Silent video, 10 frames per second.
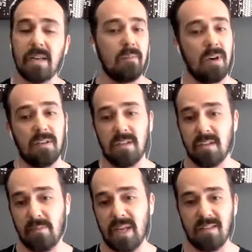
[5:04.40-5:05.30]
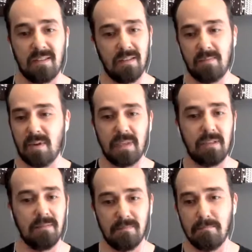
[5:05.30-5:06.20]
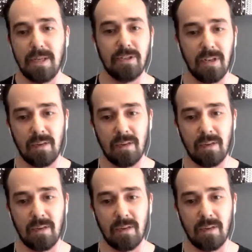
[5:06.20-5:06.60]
Newmeyer says it best, and I'll probably mention